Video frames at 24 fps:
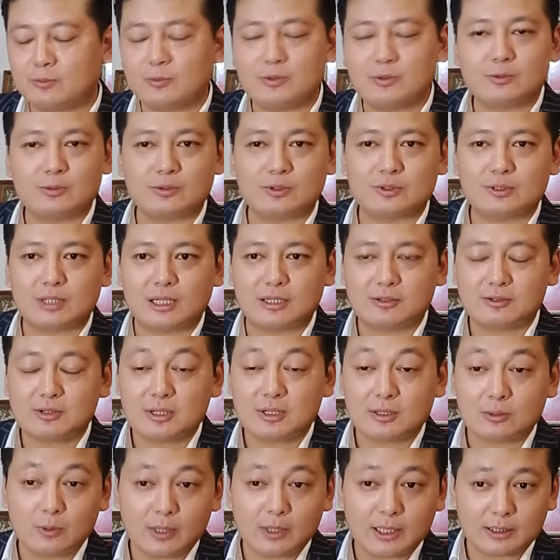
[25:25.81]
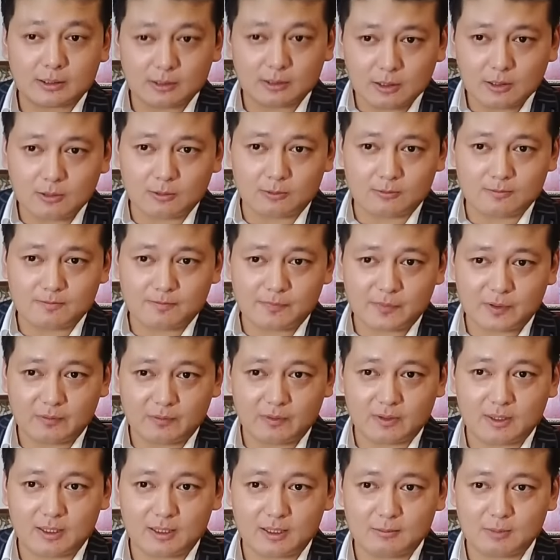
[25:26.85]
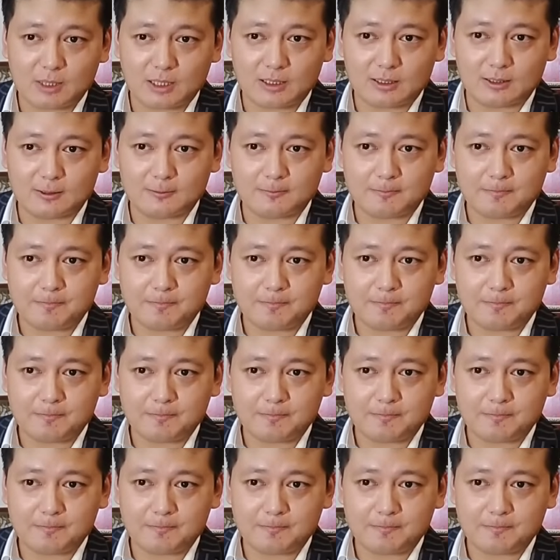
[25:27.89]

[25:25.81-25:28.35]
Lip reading: which was actually quite low, if you think about it.